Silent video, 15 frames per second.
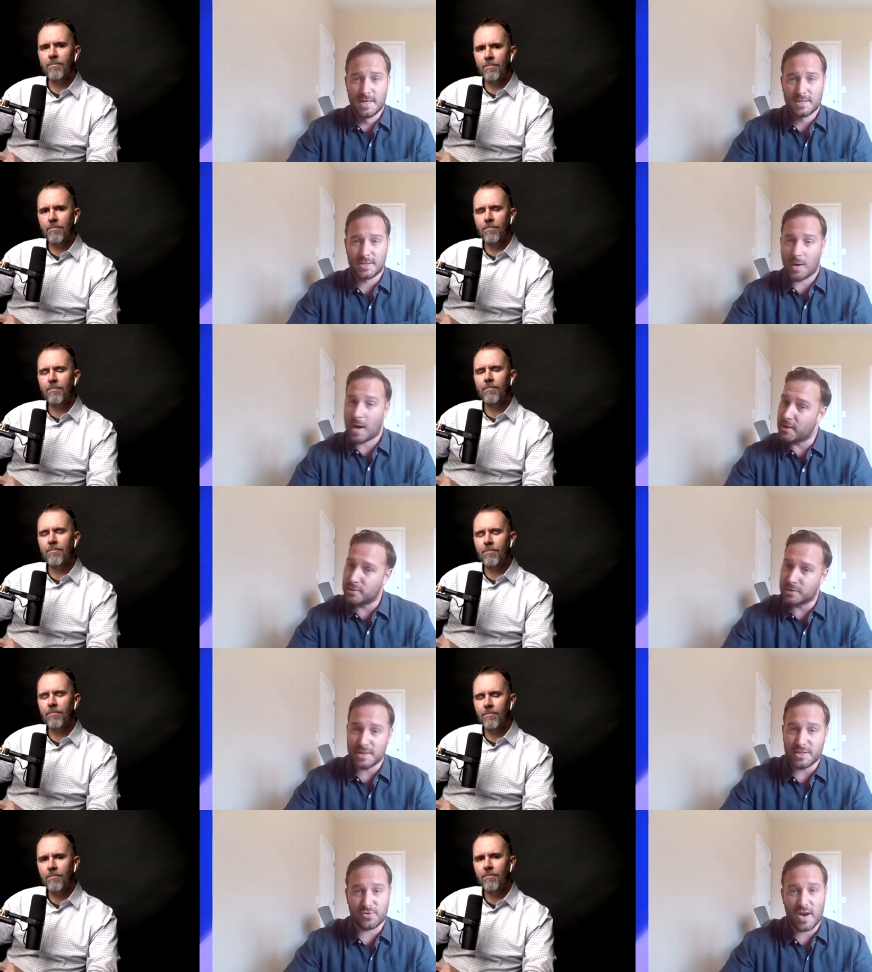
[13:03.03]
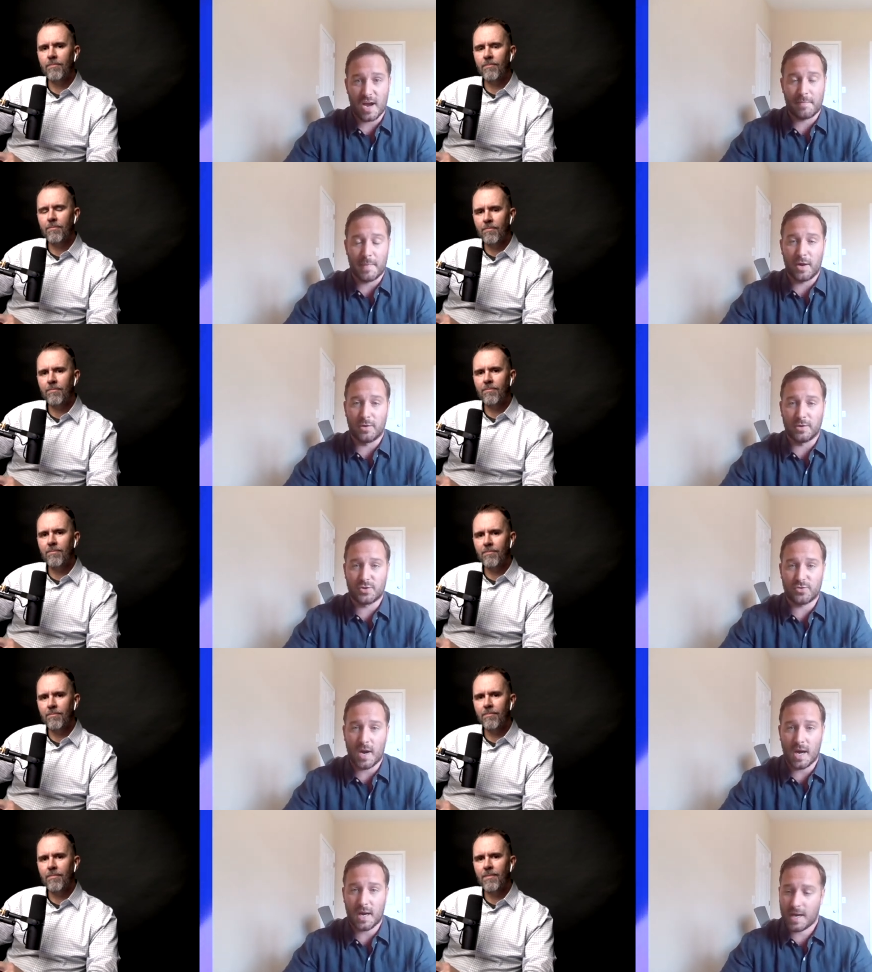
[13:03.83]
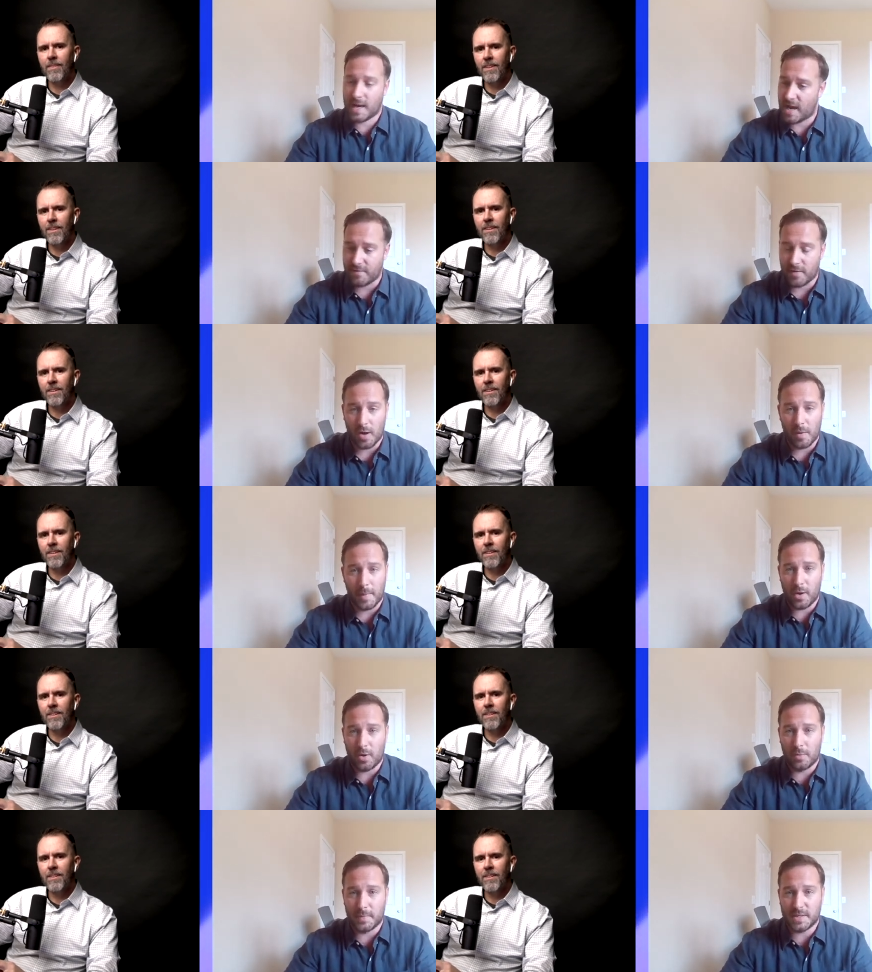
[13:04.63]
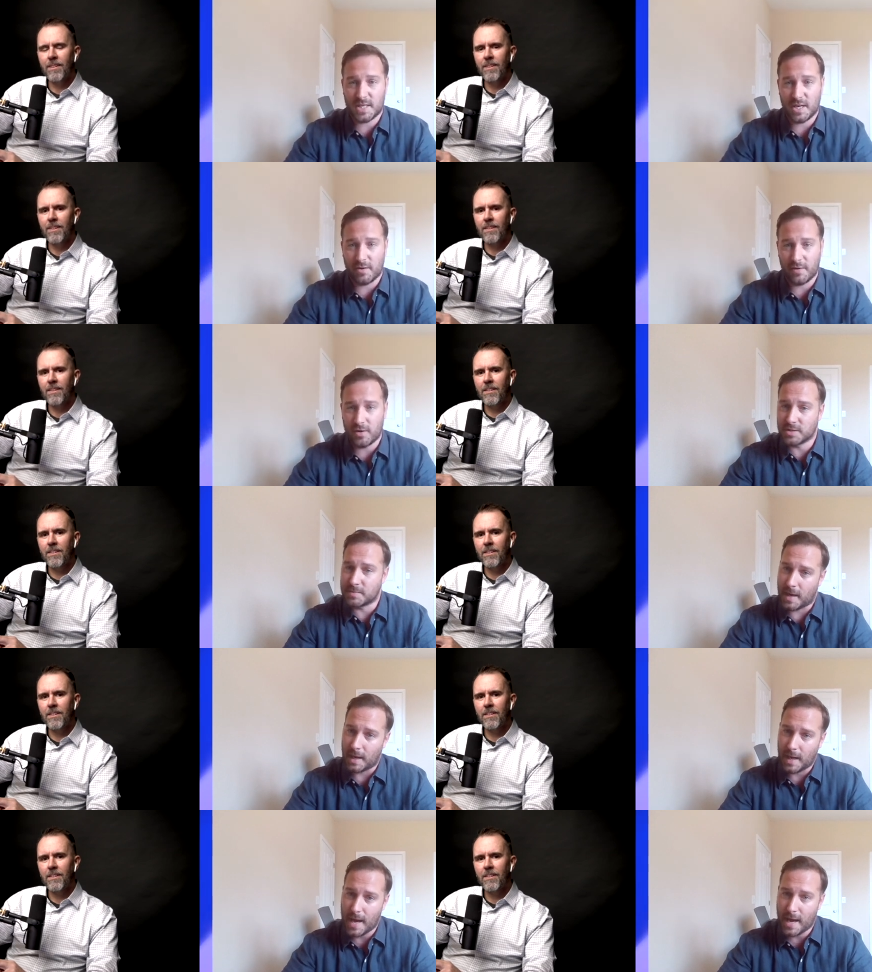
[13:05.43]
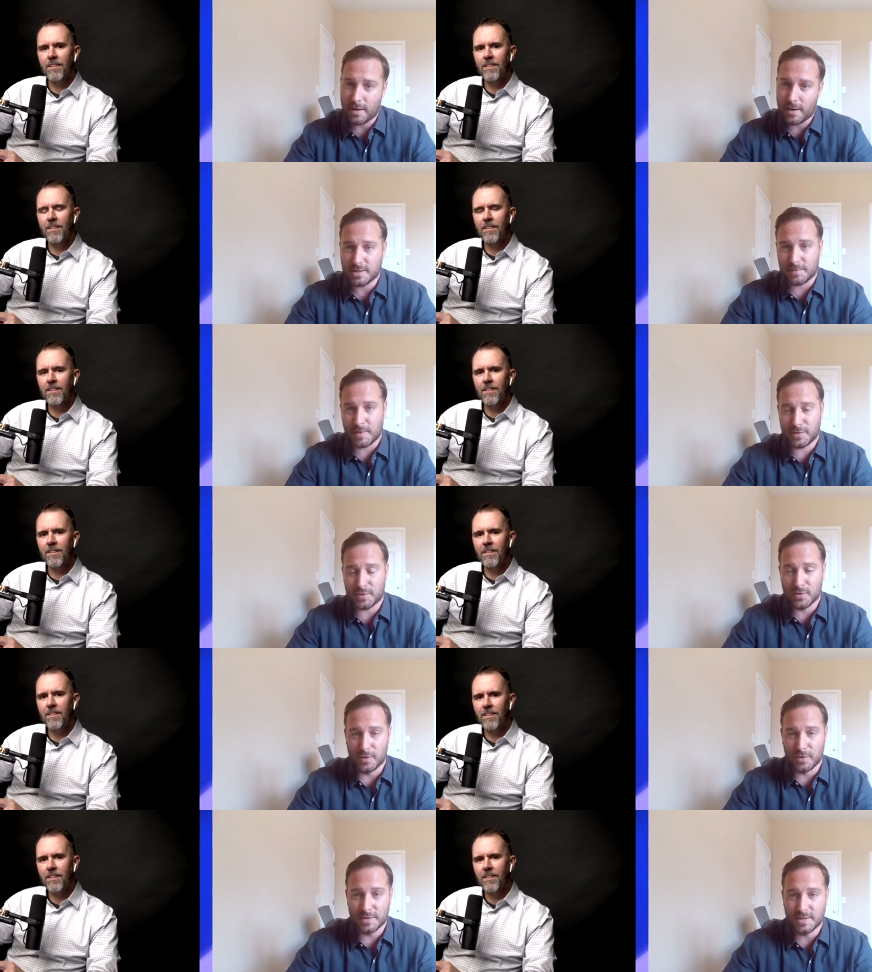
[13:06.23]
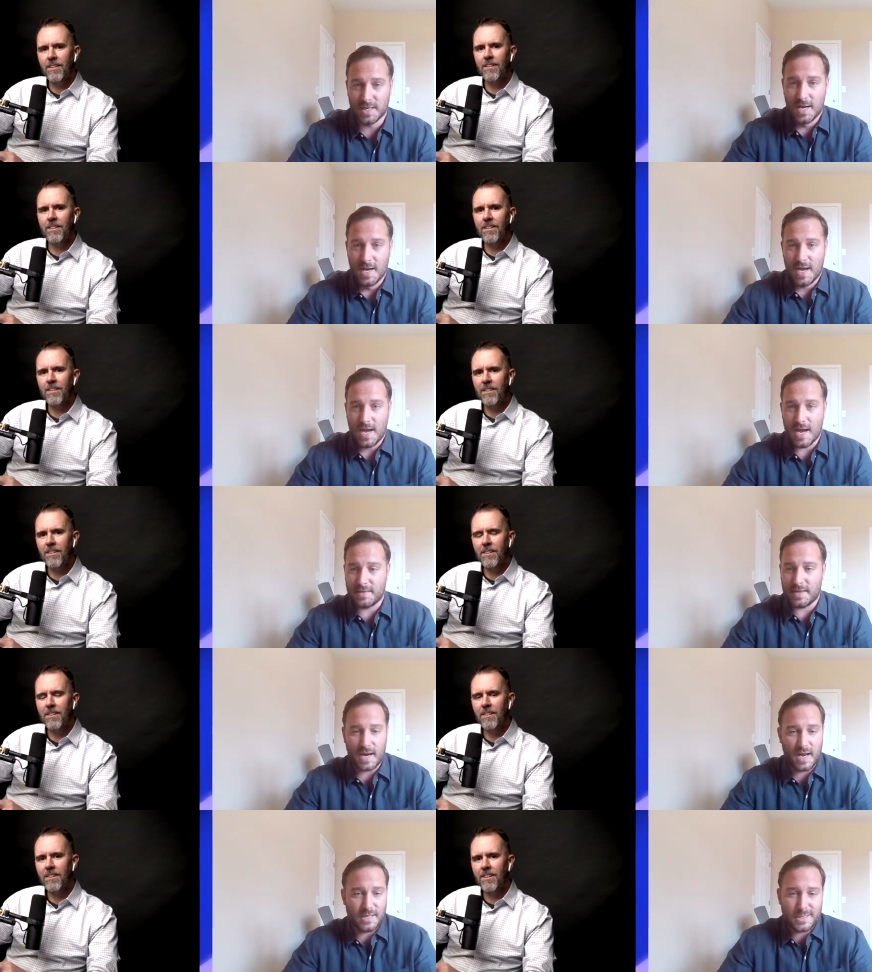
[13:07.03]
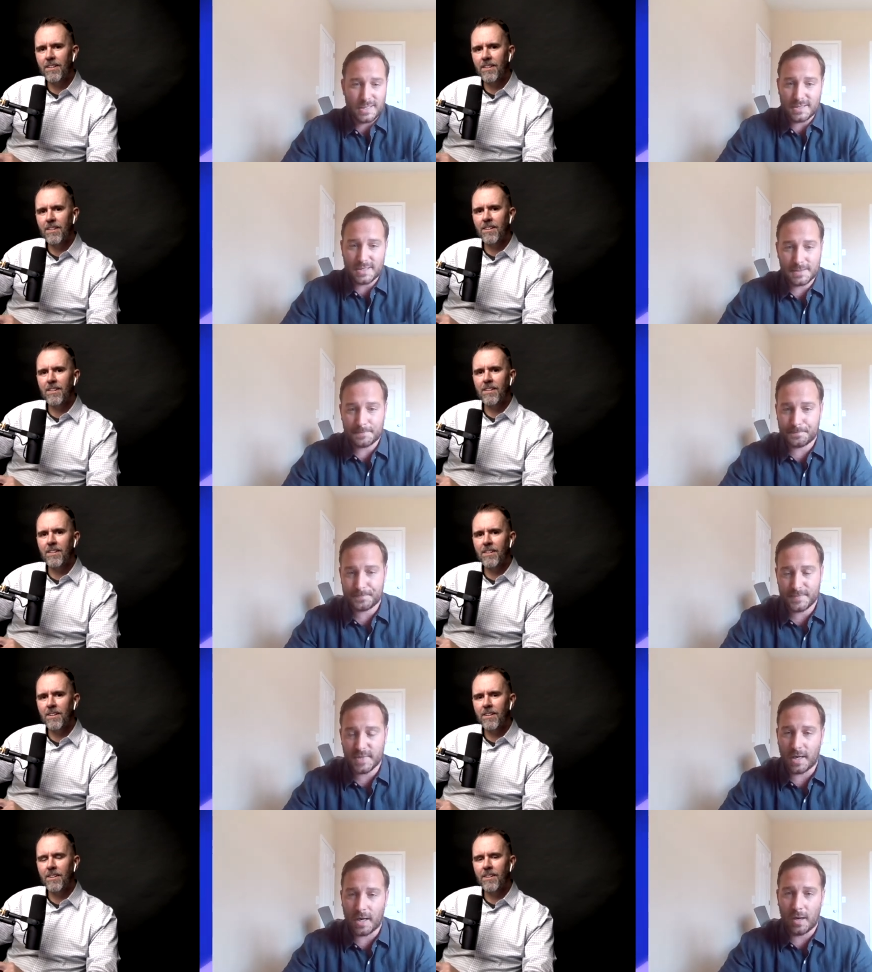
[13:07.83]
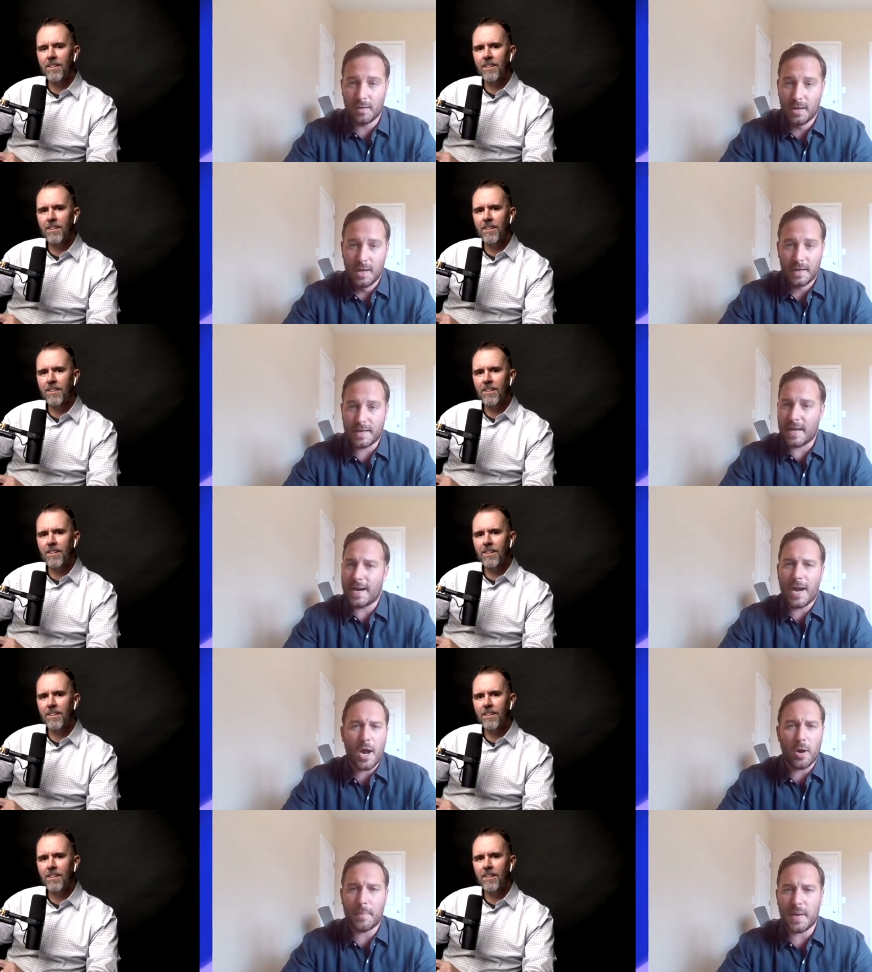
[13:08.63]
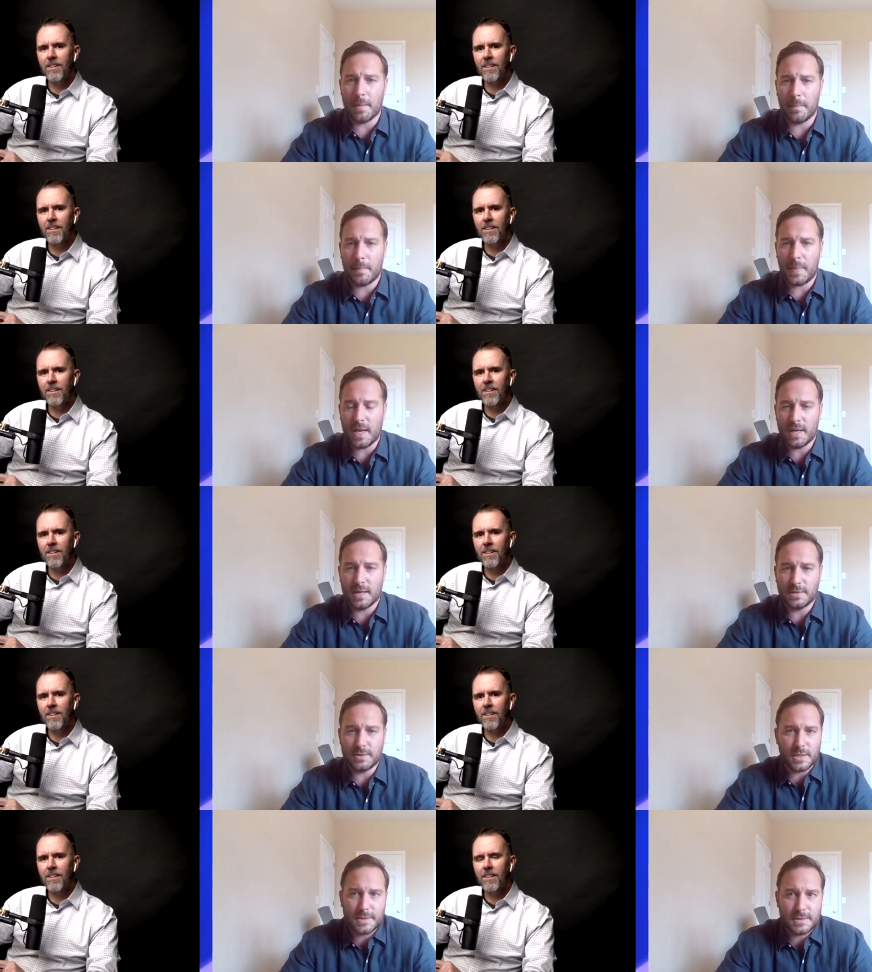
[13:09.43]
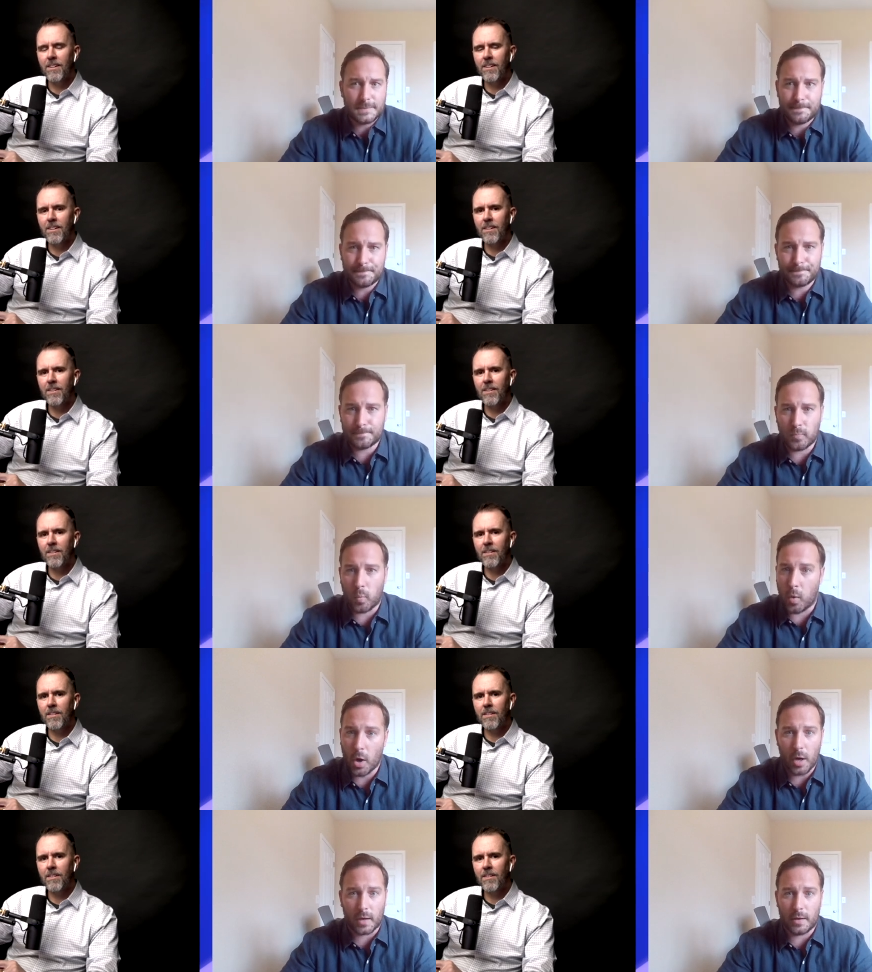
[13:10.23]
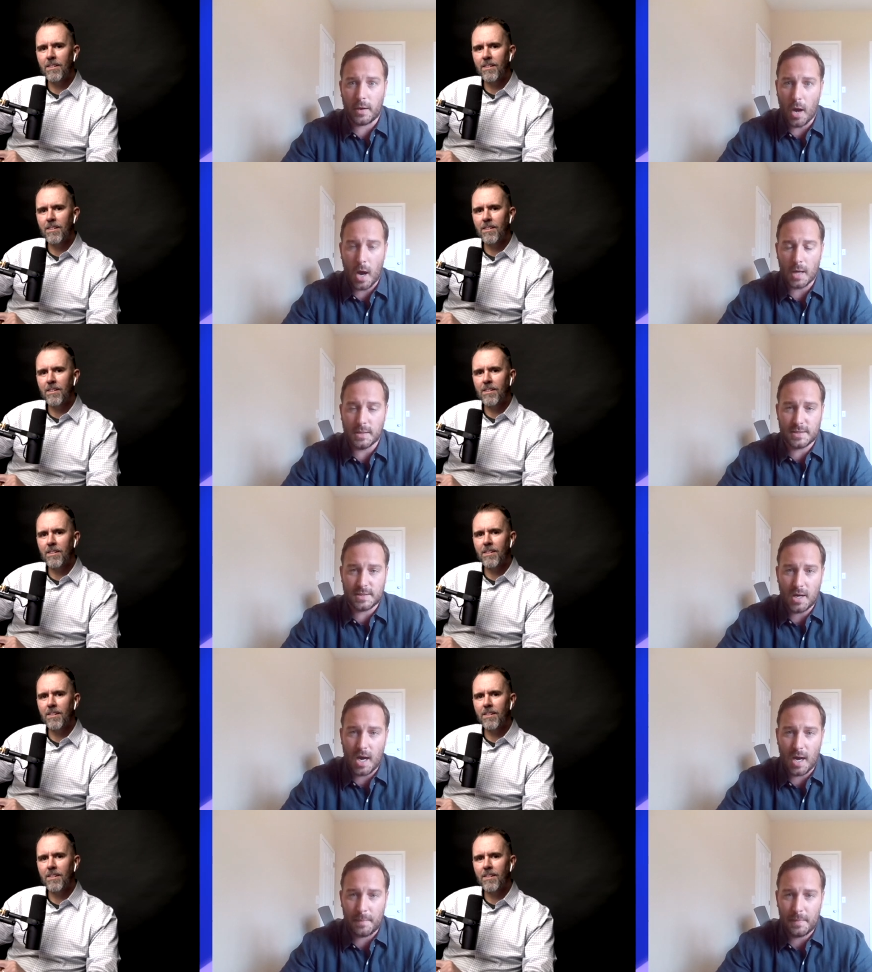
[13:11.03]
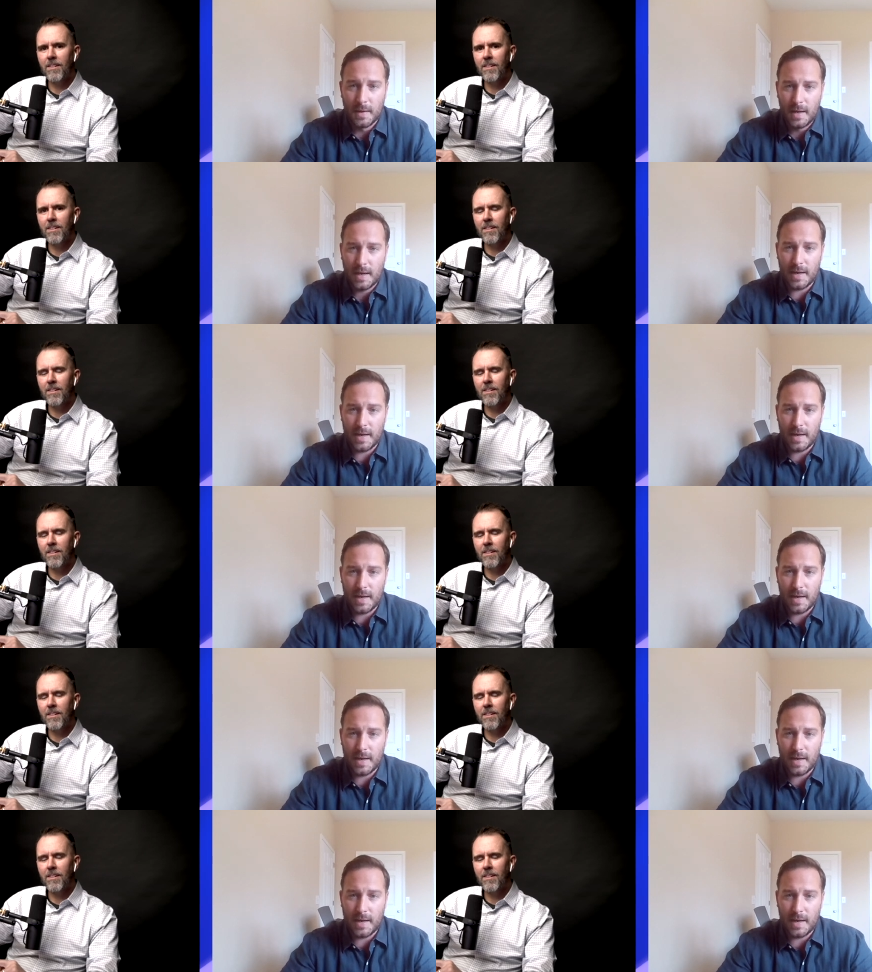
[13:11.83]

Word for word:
Speaker 1: So I usually drive my own truck. I have all my own materials, my ladders, my tools, and then I just you know get an Airbnb and just work nonstop.